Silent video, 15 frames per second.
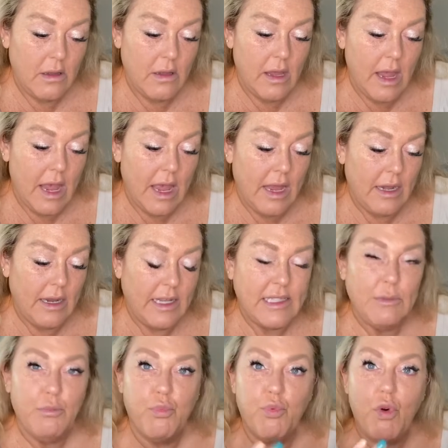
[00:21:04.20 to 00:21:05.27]
And it's
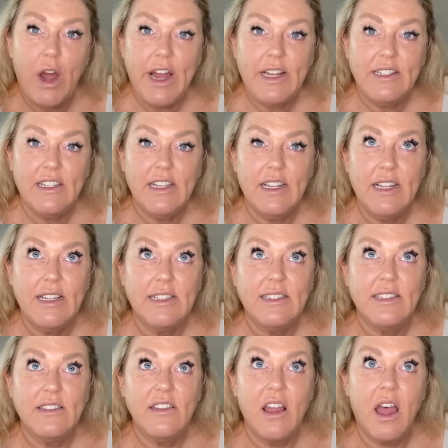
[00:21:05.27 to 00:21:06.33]
bright.
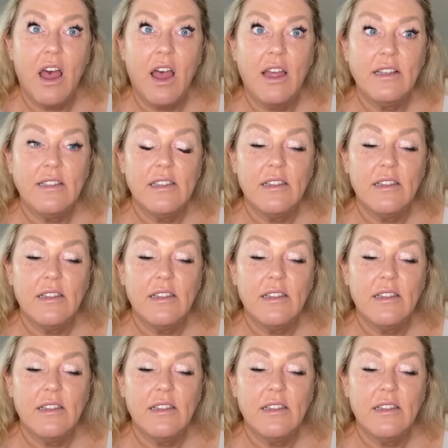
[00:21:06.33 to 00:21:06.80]
It's not